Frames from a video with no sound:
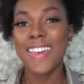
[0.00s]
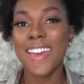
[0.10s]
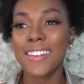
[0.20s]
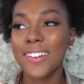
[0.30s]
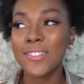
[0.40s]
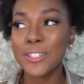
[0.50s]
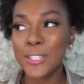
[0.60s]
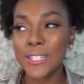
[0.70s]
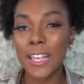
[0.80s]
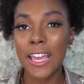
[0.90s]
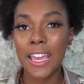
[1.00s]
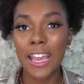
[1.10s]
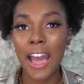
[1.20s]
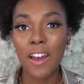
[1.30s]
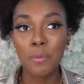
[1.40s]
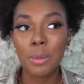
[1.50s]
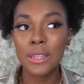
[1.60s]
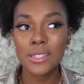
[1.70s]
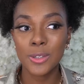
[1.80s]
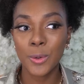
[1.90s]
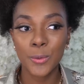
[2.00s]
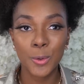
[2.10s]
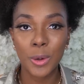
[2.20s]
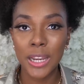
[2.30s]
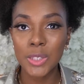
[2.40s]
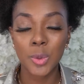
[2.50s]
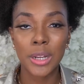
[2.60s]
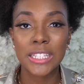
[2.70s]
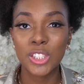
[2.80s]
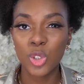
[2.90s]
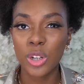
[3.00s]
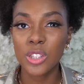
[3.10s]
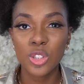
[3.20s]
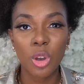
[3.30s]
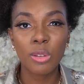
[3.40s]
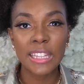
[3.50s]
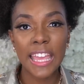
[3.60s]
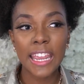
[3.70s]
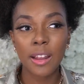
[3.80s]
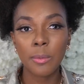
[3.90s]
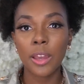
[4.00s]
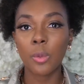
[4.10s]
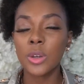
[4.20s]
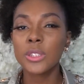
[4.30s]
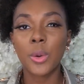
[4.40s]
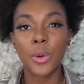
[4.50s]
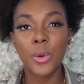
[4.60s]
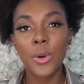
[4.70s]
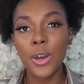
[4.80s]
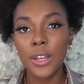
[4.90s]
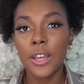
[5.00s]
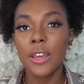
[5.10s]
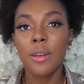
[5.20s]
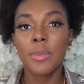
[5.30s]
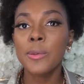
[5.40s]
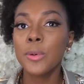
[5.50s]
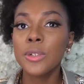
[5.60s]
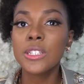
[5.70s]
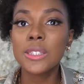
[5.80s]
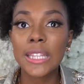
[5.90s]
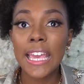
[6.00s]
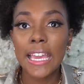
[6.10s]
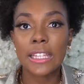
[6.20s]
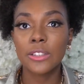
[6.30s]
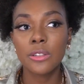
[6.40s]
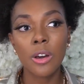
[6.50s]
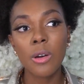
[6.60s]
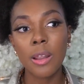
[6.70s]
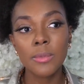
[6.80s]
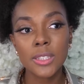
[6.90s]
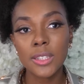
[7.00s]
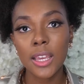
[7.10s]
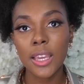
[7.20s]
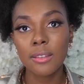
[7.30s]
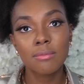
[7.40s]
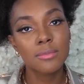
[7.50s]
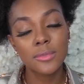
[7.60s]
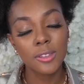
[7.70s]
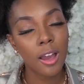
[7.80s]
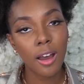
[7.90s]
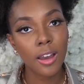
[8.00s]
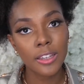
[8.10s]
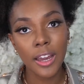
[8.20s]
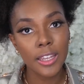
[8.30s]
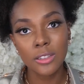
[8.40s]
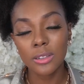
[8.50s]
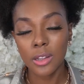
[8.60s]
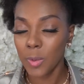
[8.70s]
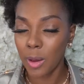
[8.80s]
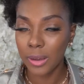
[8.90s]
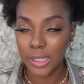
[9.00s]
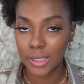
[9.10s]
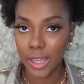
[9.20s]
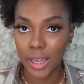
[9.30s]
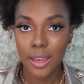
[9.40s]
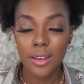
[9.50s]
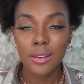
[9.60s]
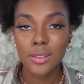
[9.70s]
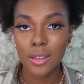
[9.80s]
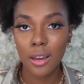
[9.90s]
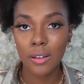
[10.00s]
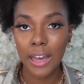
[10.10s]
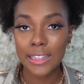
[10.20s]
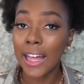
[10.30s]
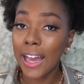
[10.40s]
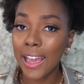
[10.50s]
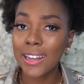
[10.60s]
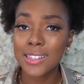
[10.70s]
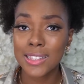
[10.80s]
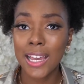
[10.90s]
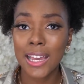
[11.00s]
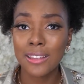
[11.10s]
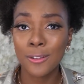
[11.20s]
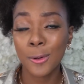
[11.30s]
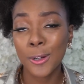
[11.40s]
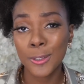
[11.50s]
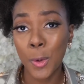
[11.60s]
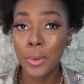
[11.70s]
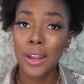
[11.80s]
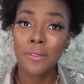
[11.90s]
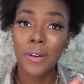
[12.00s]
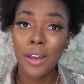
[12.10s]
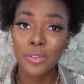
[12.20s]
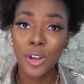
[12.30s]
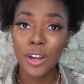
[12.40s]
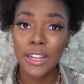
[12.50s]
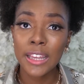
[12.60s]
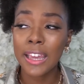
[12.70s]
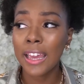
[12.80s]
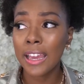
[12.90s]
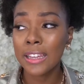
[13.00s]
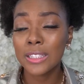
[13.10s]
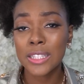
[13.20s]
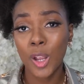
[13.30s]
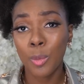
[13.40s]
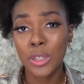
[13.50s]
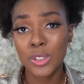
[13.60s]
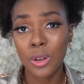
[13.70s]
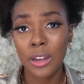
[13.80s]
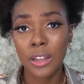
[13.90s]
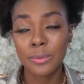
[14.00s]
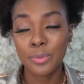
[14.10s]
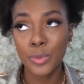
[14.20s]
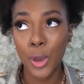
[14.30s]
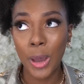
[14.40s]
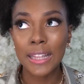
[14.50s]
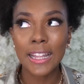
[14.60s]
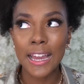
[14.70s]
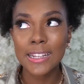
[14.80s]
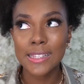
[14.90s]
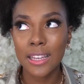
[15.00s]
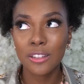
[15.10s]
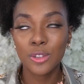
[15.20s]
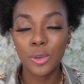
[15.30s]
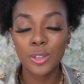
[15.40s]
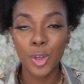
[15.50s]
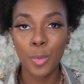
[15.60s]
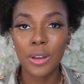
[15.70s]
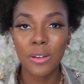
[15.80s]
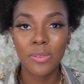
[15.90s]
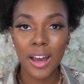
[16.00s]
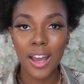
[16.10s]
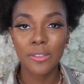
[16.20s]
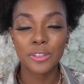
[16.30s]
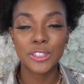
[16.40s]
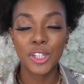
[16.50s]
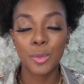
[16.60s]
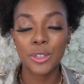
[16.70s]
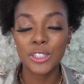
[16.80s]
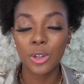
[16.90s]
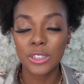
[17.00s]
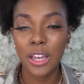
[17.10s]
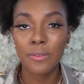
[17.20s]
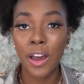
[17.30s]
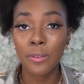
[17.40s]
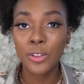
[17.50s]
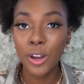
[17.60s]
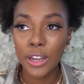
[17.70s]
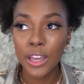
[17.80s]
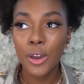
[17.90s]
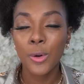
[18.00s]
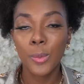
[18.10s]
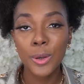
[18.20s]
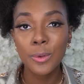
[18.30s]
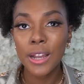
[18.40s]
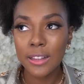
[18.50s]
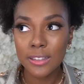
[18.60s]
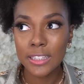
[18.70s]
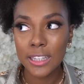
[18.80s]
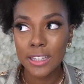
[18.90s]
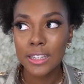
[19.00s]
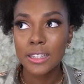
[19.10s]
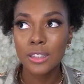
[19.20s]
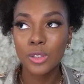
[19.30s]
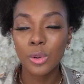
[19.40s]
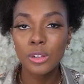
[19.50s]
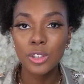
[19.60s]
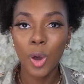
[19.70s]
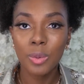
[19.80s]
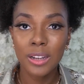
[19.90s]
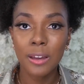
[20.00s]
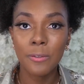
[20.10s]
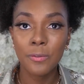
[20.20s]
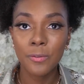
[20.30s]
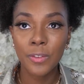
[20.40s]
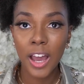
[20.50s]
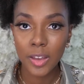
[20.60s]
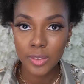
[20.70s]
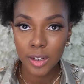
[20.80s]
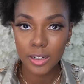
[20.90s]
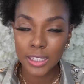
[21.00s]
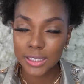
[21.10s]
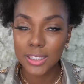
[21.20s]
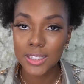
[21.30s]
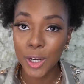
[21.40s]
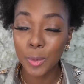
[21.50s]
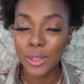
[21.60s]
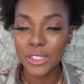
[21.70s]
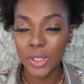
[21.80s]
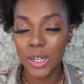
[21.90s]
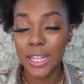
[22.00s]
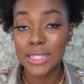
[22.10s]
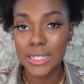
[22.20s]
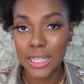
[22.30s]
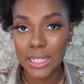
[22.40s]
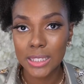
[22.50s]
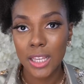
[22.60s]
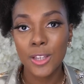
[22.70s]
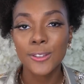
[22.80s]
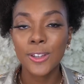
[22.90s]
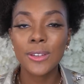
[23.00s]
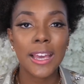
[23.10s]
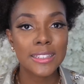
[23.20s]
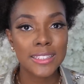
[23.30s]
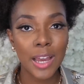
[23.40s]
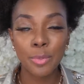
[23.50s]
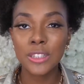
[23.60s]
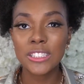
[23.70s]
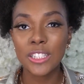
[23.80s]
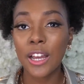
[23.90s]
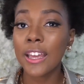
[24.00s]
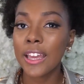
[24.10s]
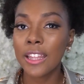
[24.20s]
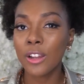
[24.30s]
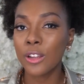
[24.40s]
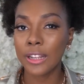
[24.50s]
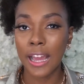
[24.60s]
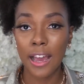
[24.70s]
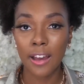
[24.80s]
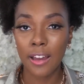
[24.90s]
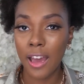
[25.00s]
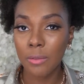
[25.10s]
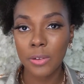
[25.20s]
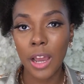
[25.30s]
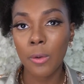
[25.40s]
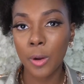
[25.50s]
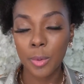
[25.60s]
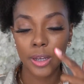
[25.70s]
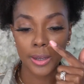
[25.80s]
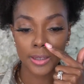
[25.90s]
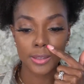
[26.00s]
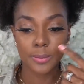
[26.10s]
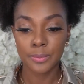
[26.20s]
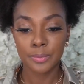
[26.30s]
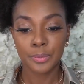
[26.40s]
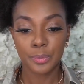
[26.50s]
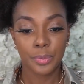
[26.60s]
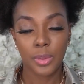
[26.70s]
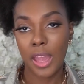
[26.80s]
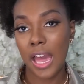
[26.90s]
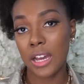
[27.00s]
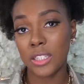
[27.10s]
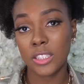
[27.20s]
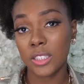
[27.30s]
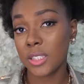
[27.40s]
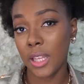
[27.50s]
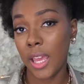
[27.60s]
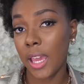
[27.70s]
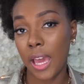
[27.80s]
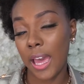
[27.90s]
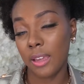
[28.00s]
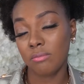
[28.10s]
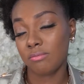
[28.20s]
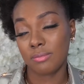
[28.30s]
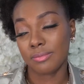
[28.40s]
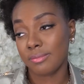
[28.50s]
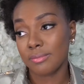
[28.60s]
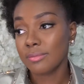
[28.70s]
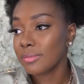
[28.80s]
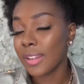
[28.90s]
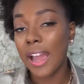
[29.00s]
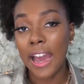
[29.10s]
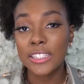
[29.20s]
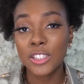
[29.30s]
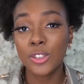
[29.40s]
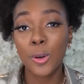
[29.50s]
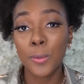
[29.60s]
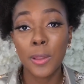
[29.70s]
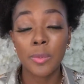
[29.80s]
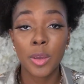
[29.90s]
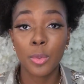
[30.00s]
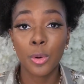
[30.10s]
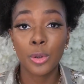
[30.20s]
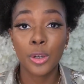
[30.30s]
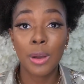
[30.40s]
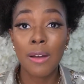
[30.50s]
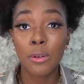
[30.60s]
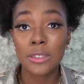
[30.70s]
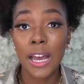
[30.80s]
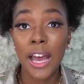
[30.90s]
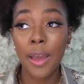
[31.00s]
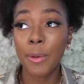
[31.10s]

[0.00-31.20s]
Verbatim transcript: And I was just like, I've been to a few weddings where it started so late and I'm like, what's going on? People were just late, you know? And I'm just like, nah, y'all ain't doing that on my wedding day. So I lied and said the doors open at 5:30 and ceremony started at, no, I lied and said the doors open at 5 and the ceremony starts at 5:30, when in reality, the doors opened at 5:30 and the ceremony started at 6. So yes, I pushed it ahead in a half an hour because I was just like, I just don't feel like people were going to arrive on time.